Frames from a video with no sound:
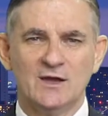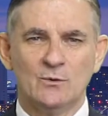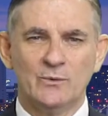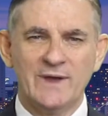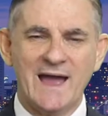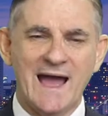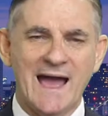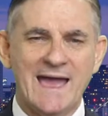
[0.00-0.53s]

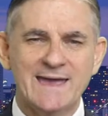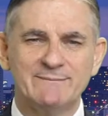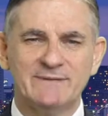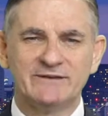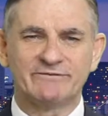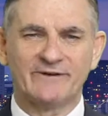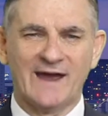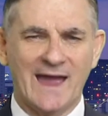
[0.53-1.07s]
We are
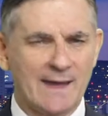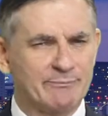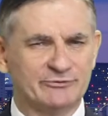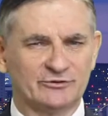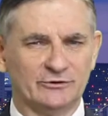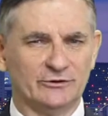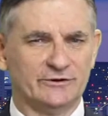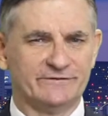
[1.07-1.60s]
aiming for
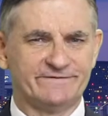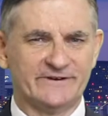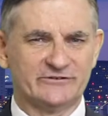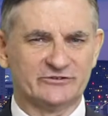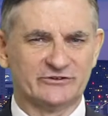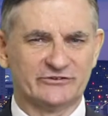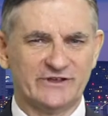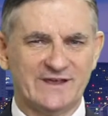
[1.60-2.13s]
absolute
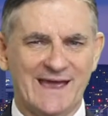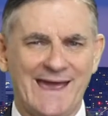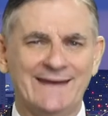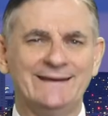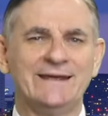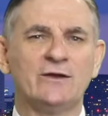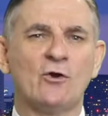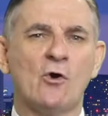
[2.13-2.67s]
efficiency
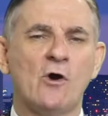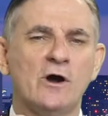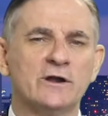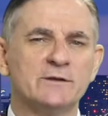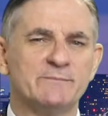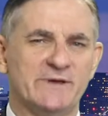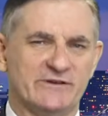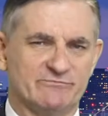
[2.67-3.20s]
and
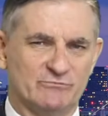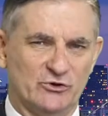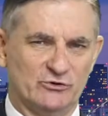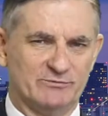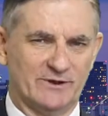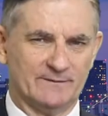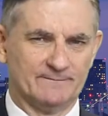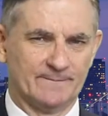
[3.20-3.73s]
economy of
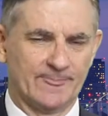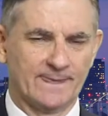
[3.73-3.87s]
movement.